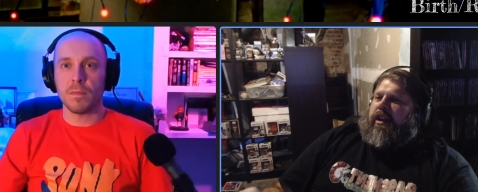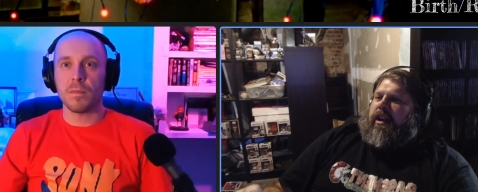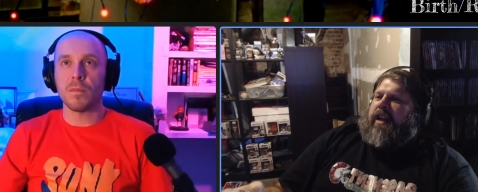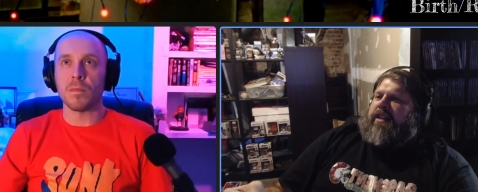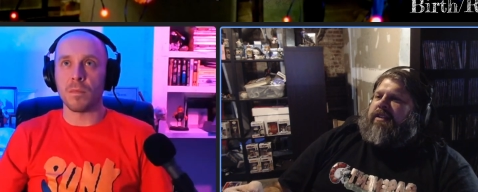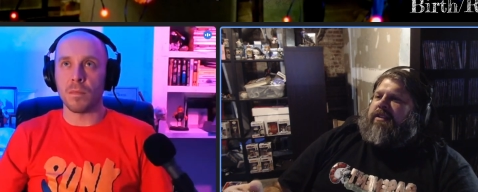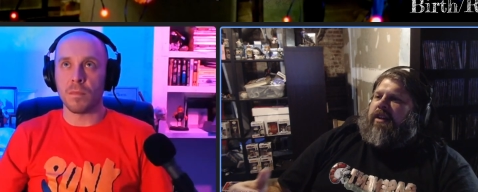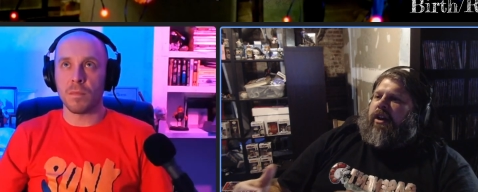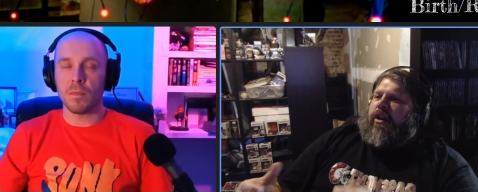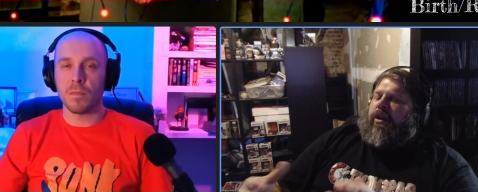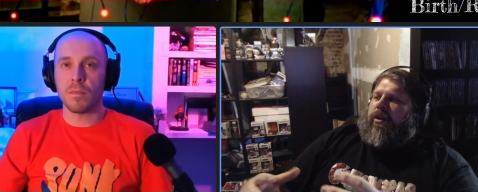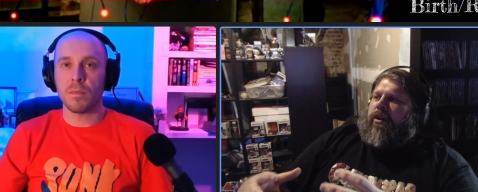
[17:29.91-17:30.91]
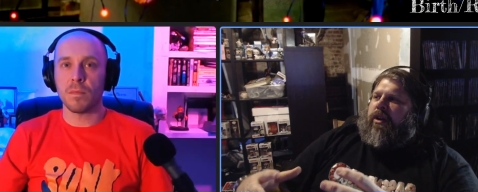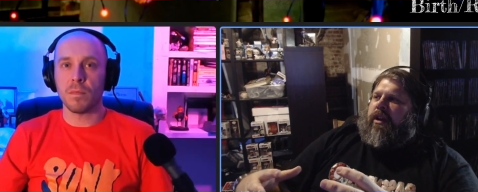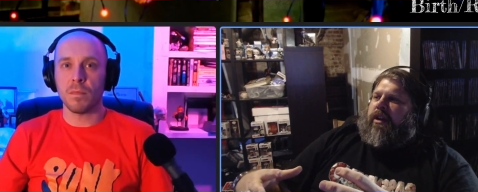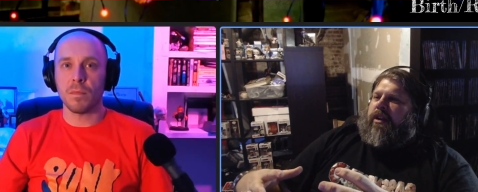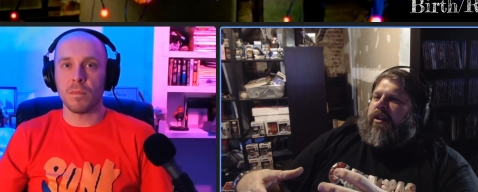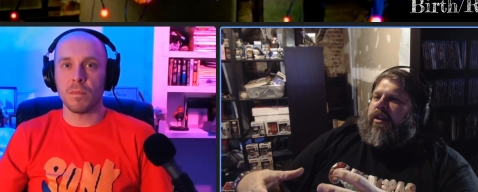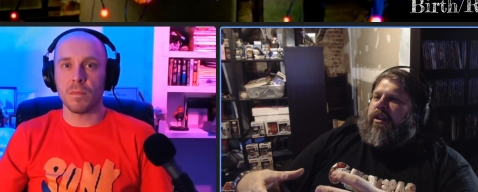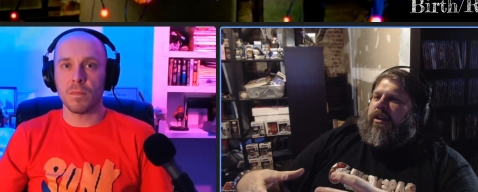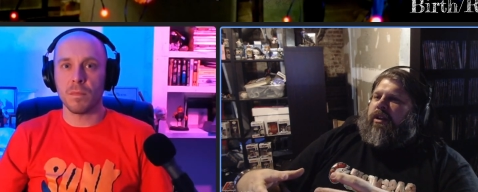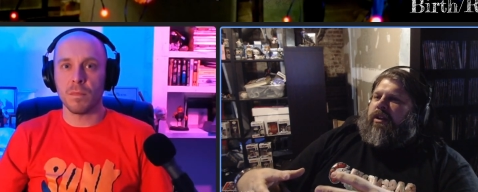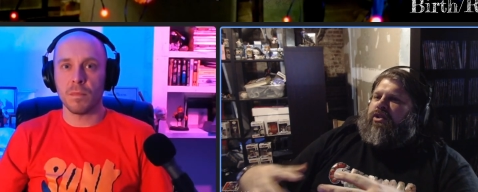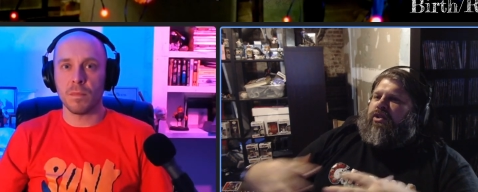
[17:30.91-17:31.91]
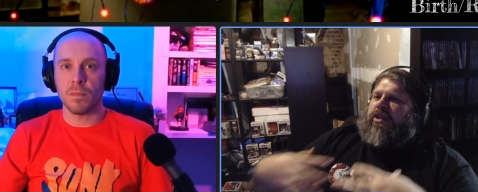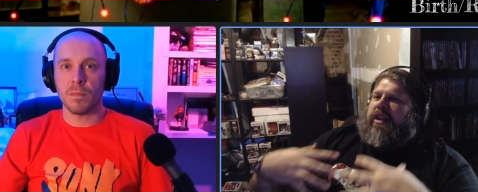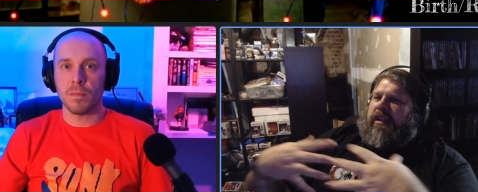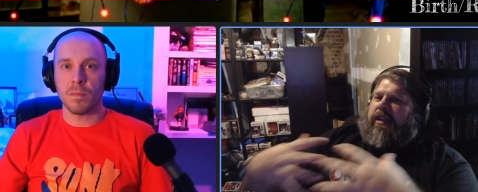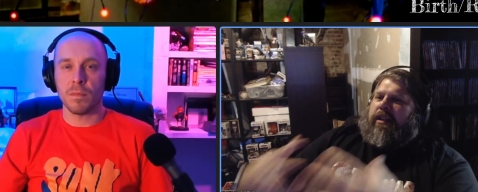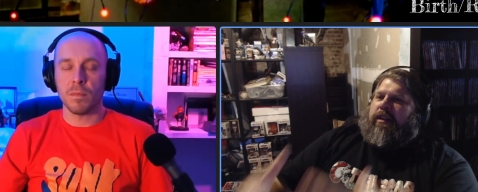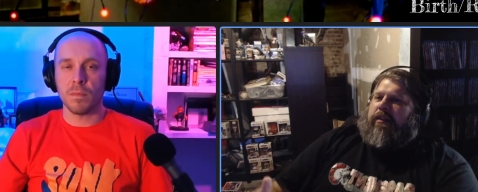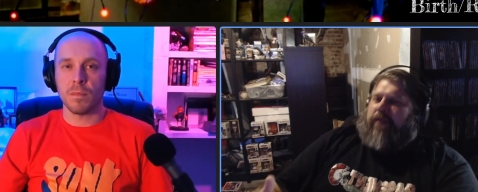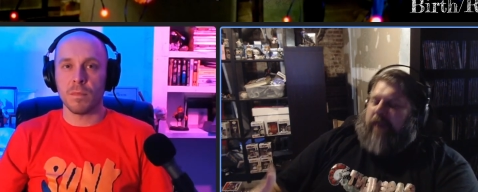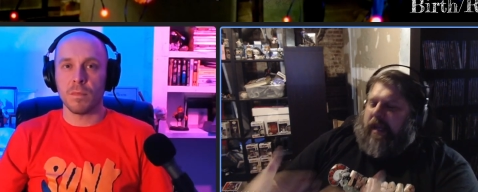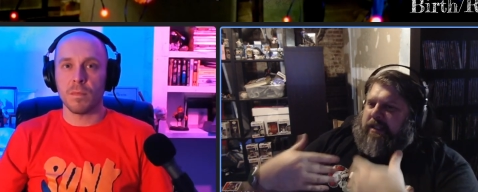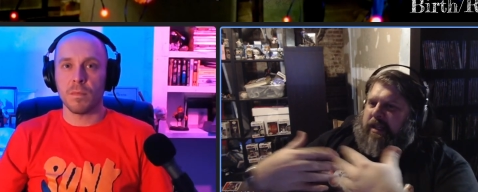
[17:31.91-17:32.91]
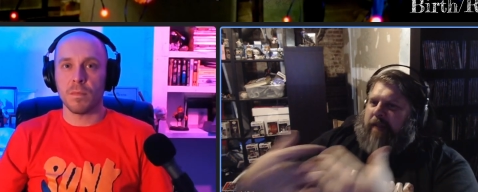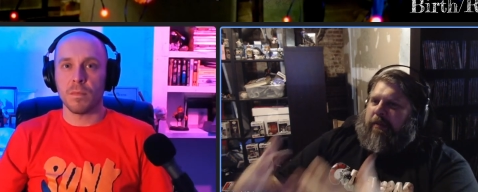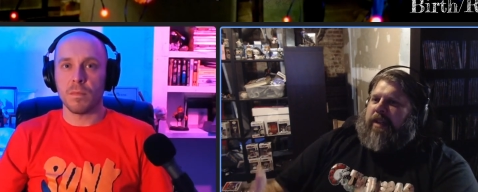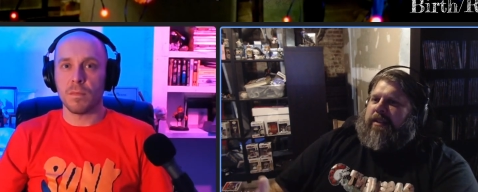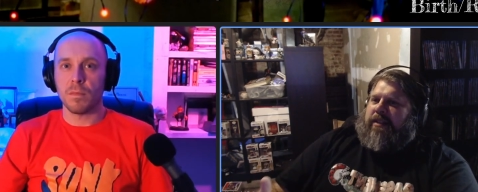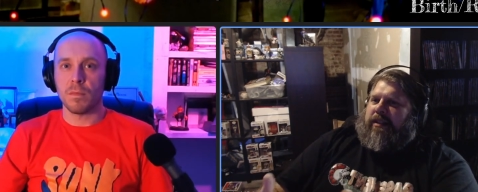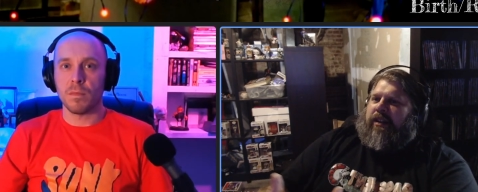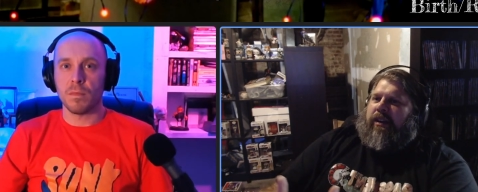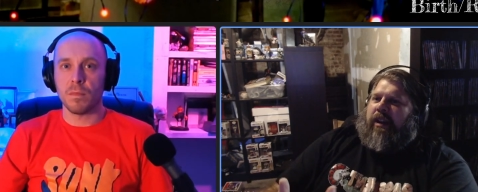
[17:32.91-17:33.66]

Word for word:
Speaker 1: And mm-hmm. so, treating the Frankenstein monster